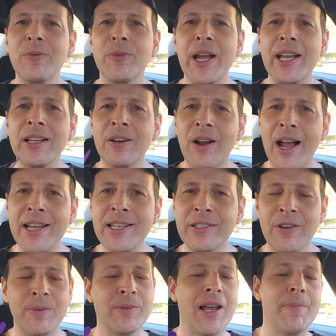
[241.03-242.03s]
regular ice
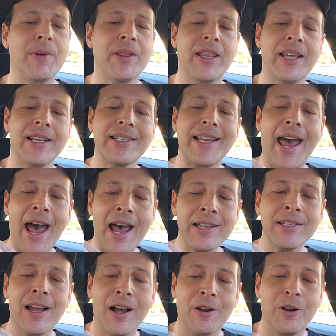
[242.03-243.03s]
cream type of things at
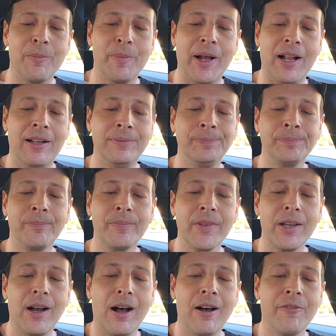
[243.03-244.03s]
Taco Bell
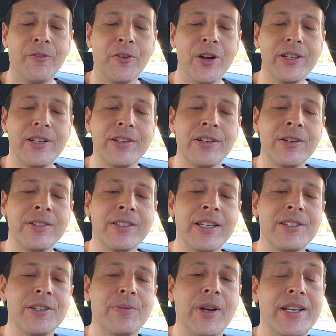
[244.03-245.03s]
uh, for a dessert
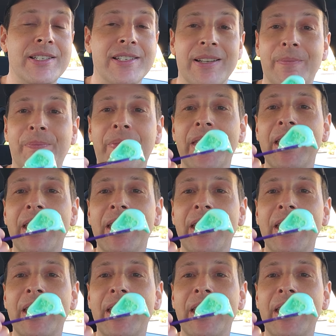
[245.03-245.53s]
situation?